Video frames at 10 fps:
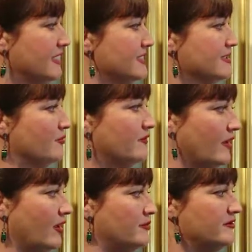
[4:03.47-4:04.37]
So
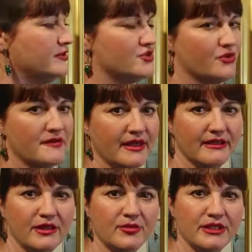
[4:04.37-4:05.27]
I hope you've enjoyed that
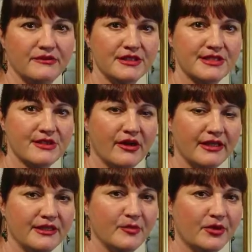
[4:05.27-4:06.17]
little bit of
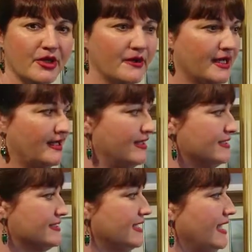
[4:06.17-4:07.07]
insight into Hart,